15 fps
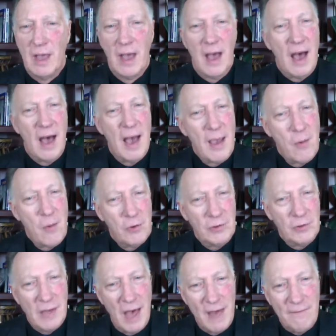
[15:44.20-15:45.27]
I will
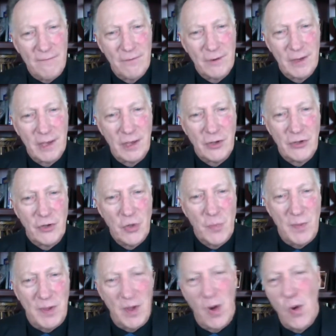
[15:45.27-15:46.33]
not forget you.
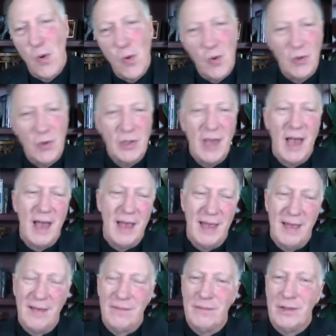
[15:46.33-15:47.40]
Behold, I
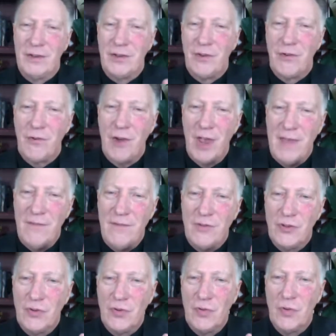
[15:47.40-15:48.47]
have engraved
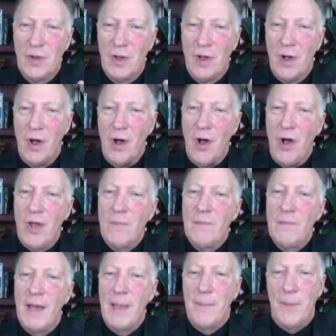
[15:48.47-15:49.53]
you on
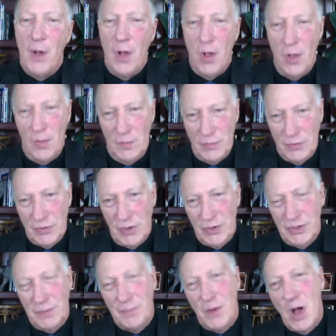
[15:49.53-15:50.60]
my palms,
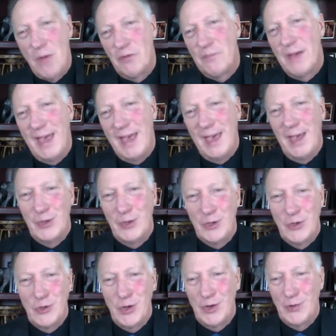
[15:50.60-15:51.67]
on the palm of my hands.
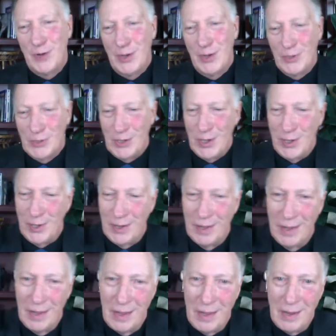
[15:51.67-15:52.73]
It's usually translated.
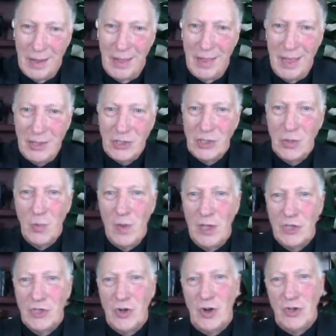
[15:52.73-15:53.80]
Now that's the way
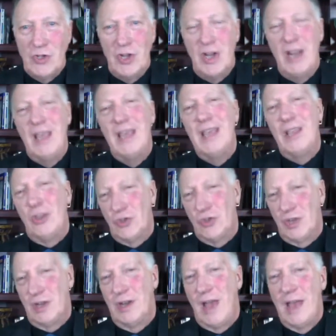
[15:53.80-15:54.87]
it starts. And it ends
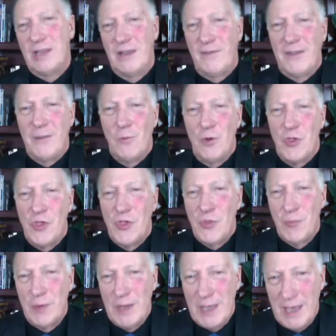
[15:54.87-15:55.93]
in Isaiah
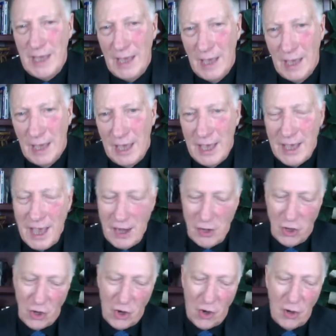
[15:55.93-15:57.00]
51:3. He kind of
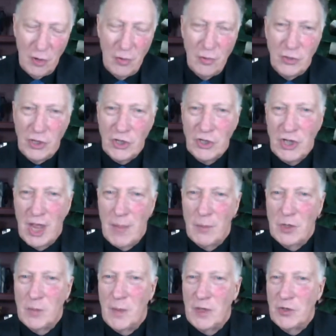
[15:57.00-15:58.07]
concludes his
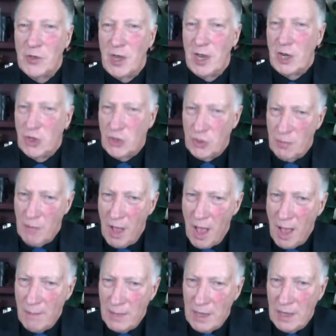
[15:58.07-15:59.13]
statements by saying,
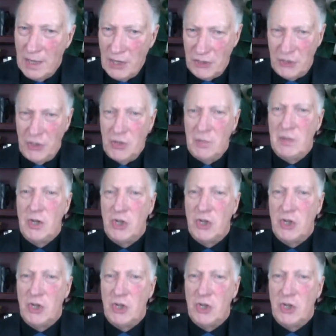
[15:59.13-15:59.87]
Shema me, listen to me,